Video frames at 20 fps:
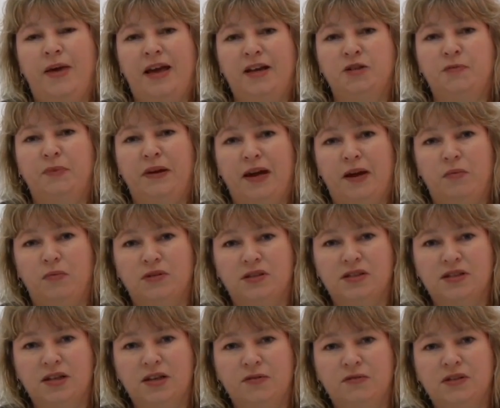
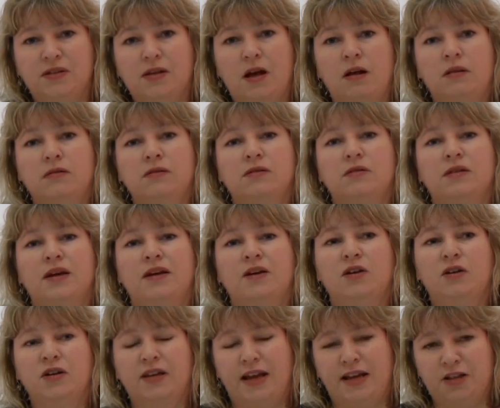HbA1c results,
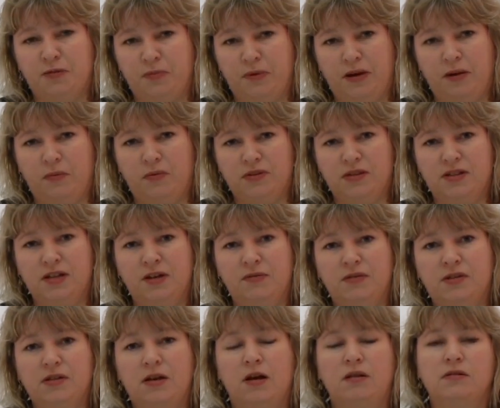and good HbA1c
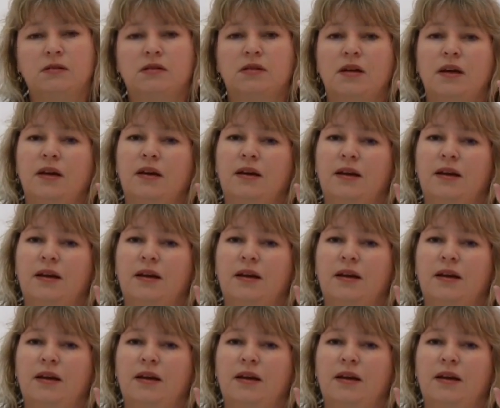results